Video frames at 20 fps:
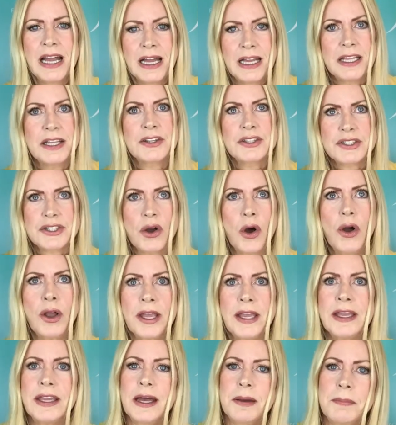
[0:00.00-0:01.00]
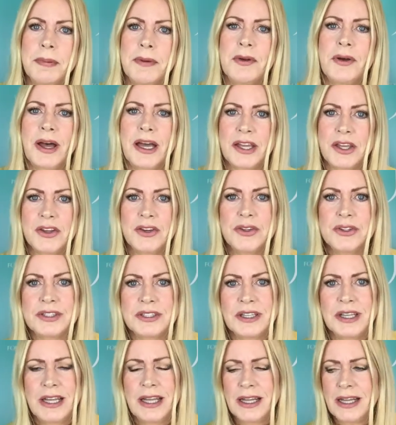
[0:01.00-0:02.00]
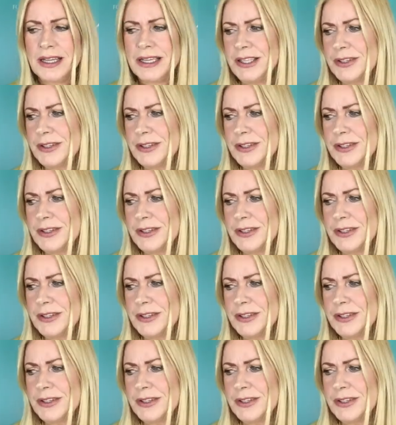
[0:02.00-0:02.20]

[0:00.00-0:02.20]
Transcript: You're talking about a good, you